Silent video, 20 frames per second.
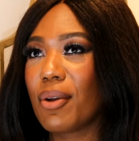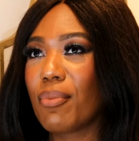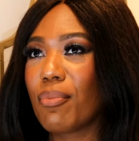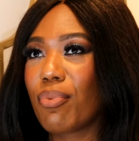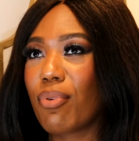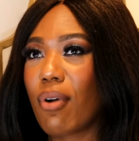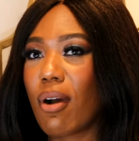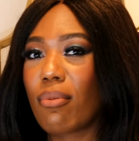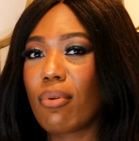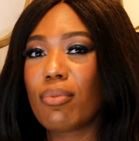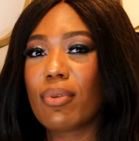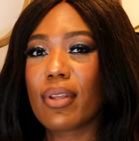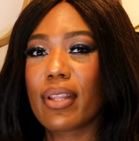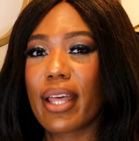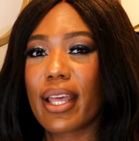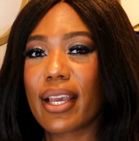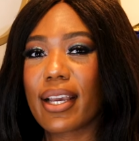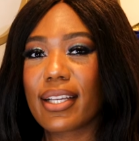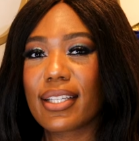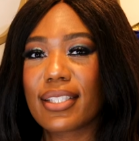probably
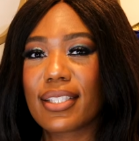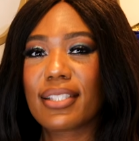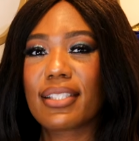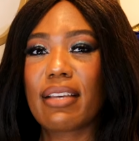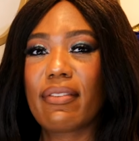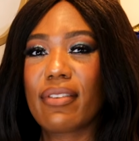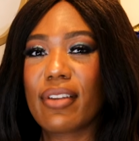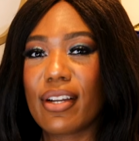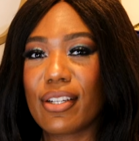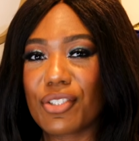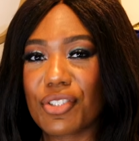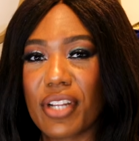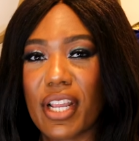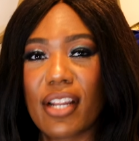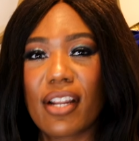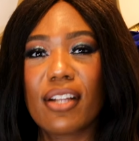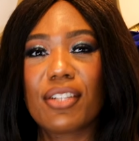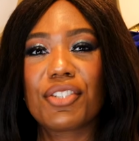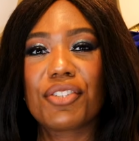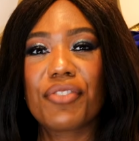like 700,
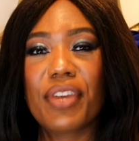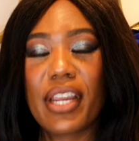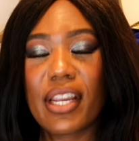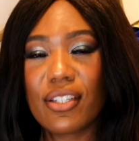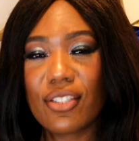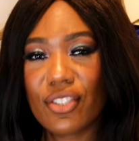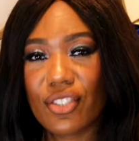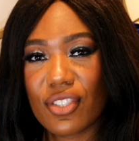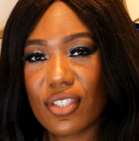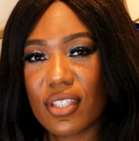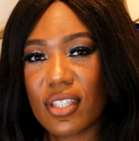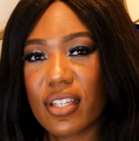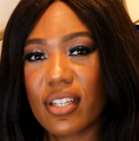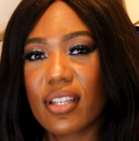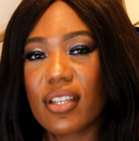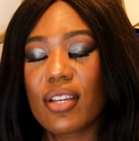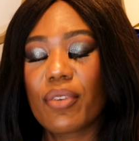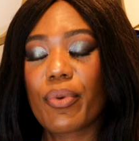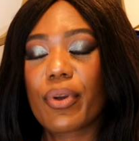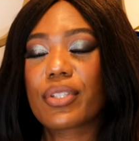800 range,
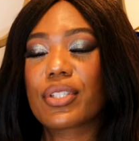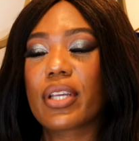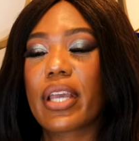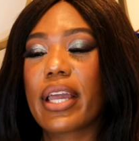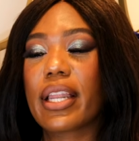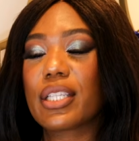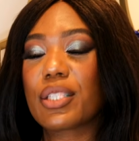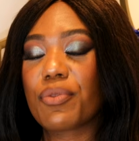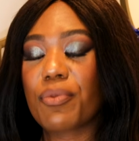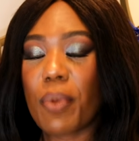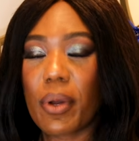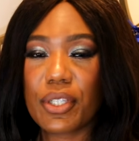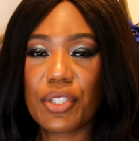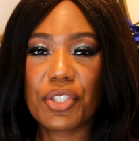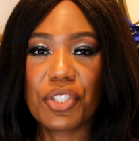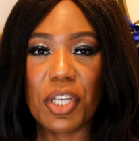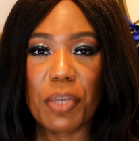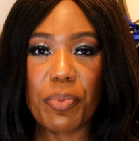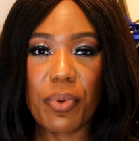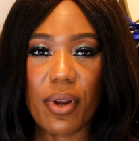which again is much
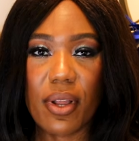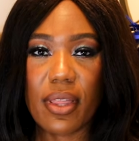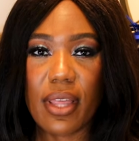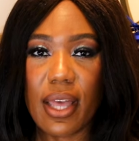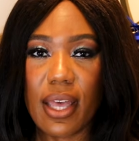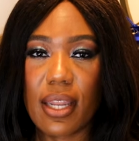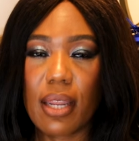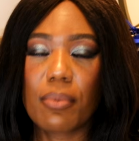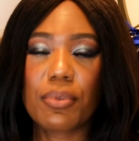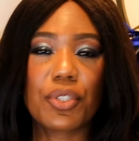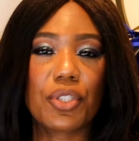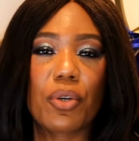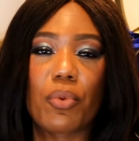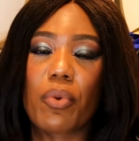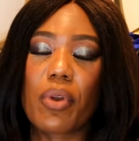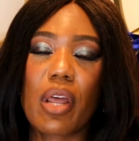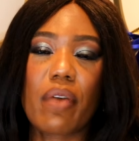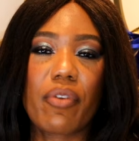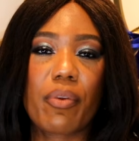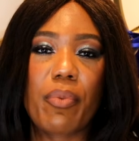cheaper than I'm sure
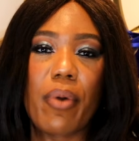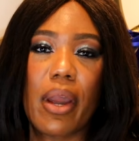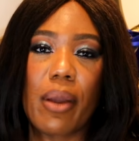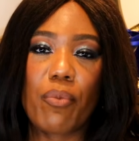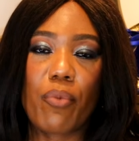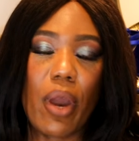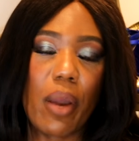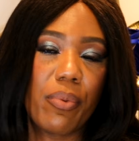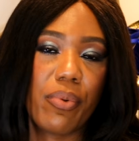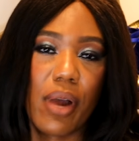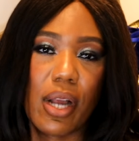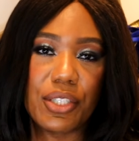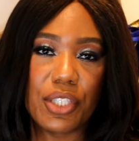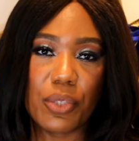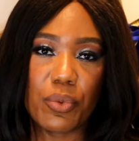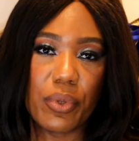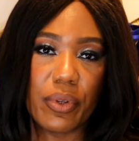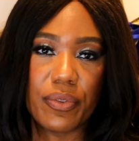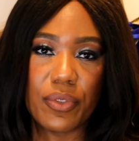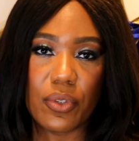whatever Y
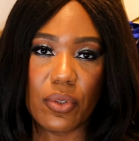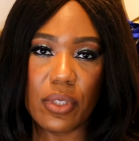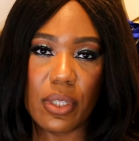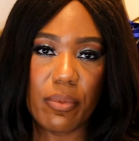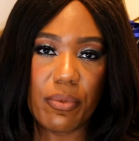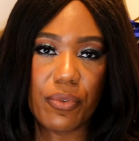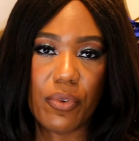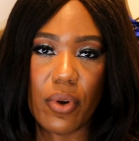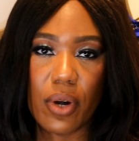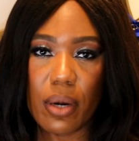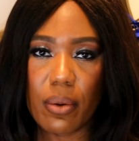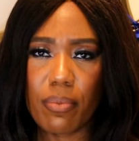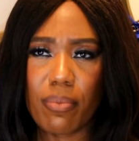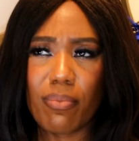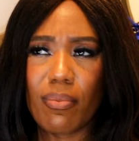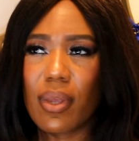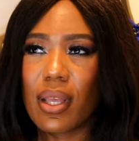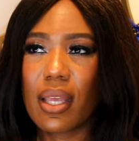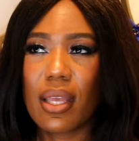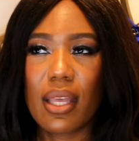Project would have sold them for,
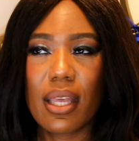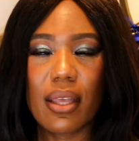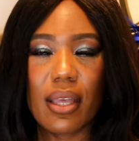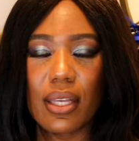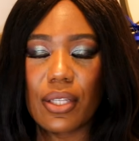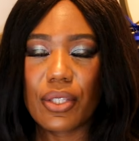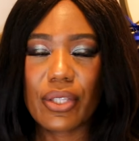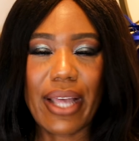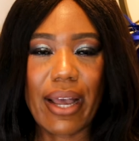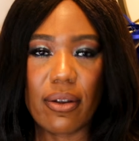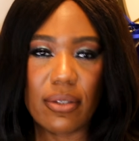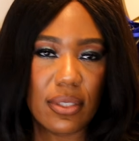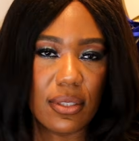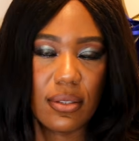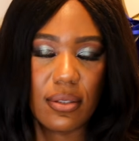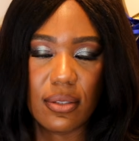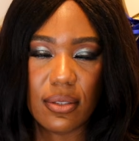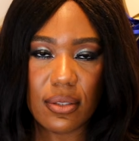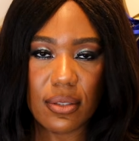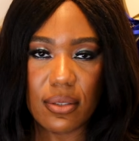
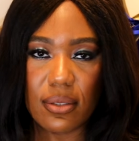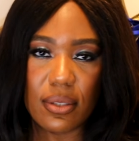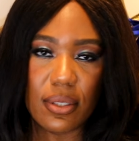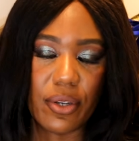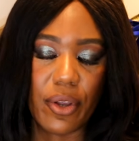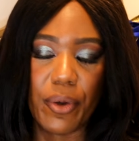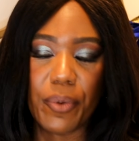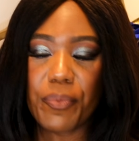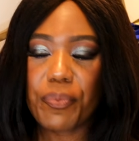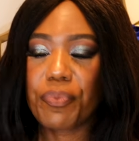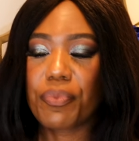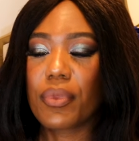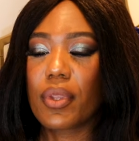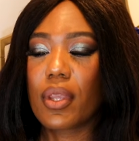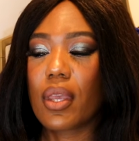thousands, you know.